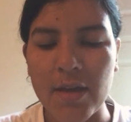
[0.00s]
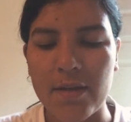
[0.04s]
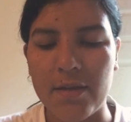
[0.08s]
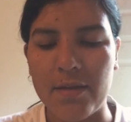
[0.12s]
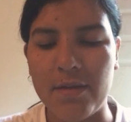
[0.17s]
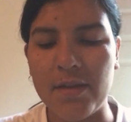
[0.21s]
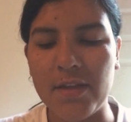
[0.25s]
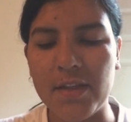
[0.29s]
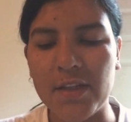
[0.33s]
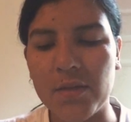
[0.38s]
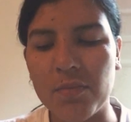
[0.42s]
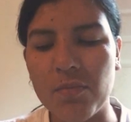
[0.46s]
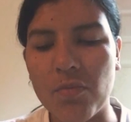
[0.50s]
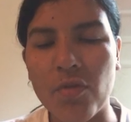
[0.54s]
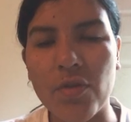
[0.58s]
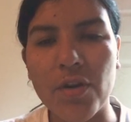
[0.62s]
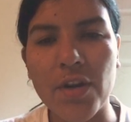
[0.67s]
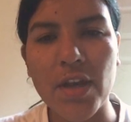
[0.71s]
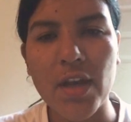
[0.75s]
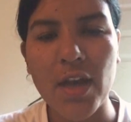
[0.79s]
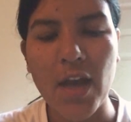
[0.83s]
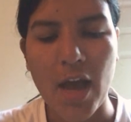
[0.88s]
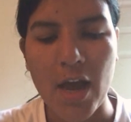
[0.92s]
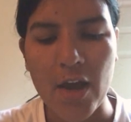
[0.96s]
This
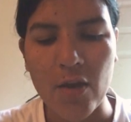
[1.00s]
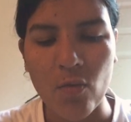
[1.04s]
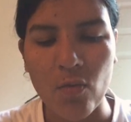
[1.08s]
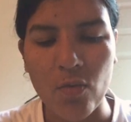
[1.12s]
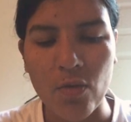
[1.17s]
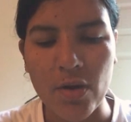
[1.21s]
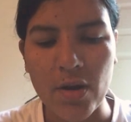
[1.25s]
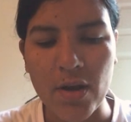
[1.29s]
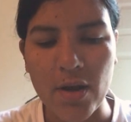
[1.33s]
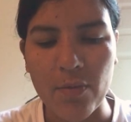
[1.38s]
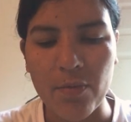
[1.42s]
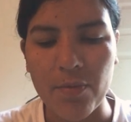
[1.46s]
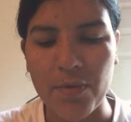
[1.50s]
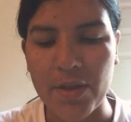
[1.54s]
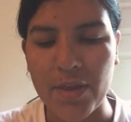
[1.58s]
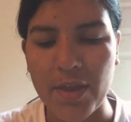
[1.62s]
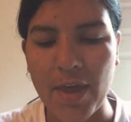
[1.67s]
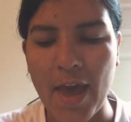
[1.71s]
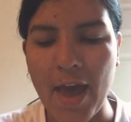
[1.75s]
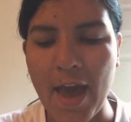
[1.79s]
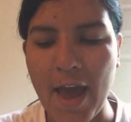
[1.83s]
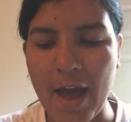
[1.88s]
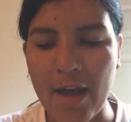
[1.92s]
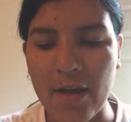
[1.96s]
morning I woke up with
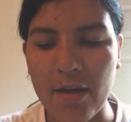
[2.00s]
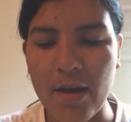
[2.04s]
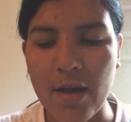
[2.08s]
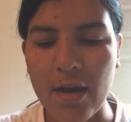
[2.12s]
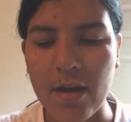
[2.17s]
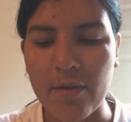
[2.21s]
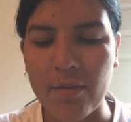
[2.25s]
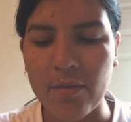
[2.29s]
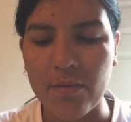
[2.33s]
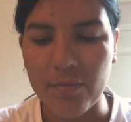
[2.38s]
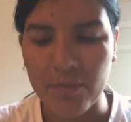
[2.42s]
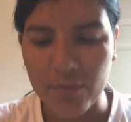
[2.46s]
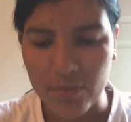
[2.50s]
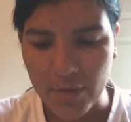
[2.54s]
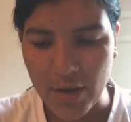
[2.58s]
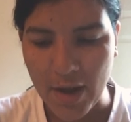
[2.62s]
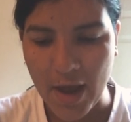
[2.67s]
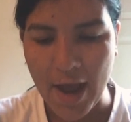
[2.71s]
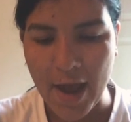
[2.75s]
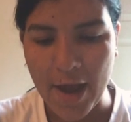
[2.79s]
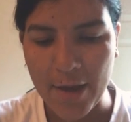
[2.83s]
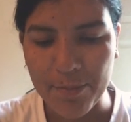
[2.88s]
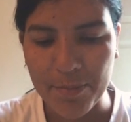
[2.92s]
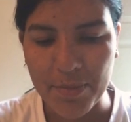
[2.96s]

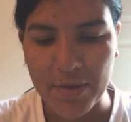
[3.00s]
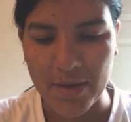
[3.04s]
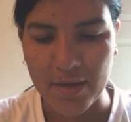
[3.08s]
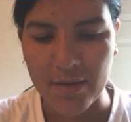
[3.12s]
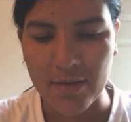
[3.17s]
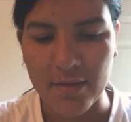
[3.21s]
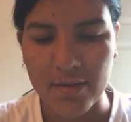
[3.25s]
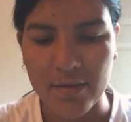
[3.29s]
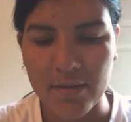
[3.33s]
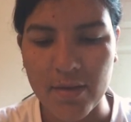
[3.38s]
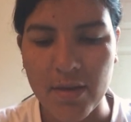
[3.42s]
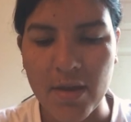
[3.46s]
happy,